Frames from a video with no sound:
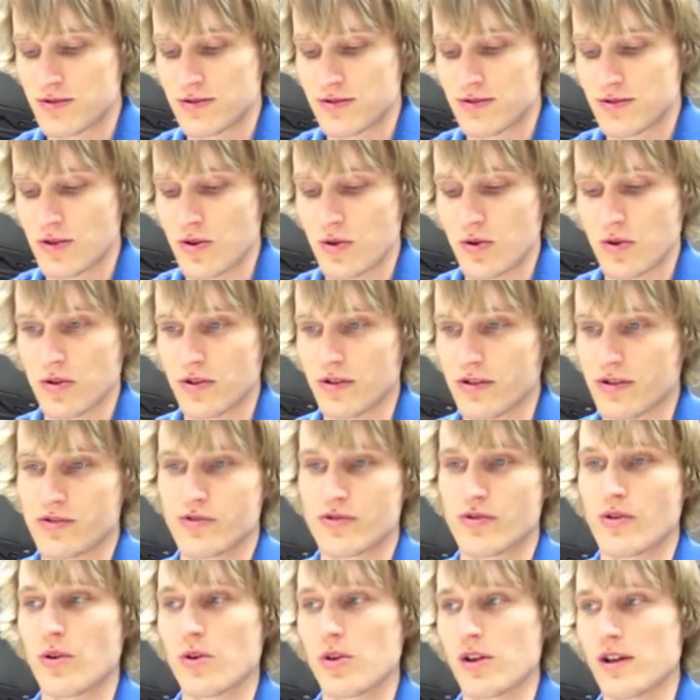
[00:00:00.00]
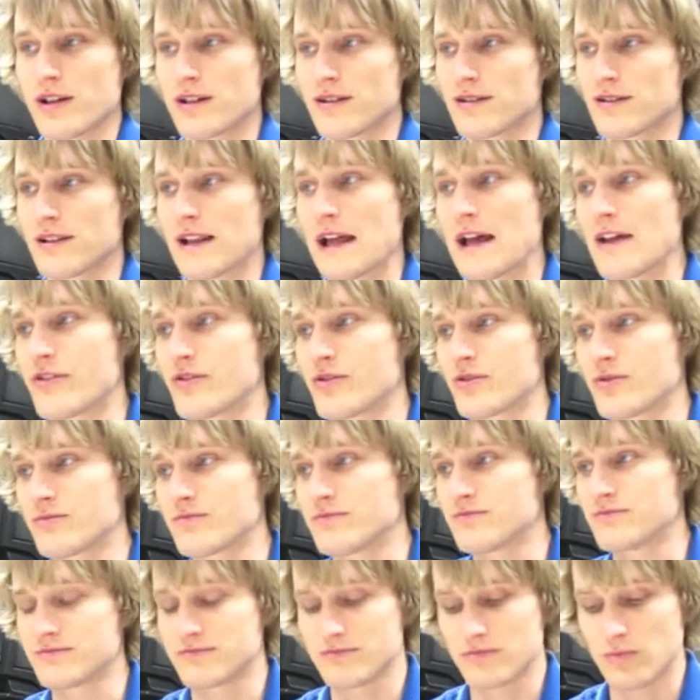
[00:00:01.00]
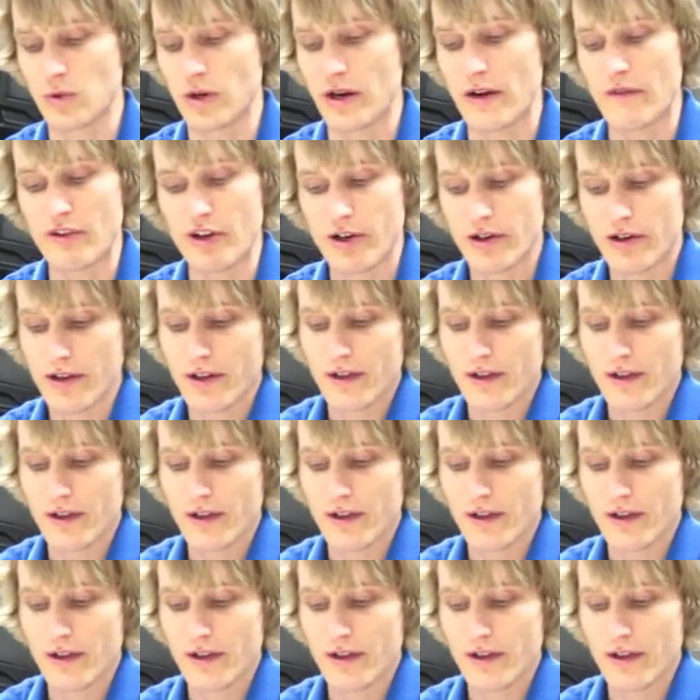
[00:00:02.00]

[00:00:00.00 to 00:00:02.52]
total controlling classroom, whatever.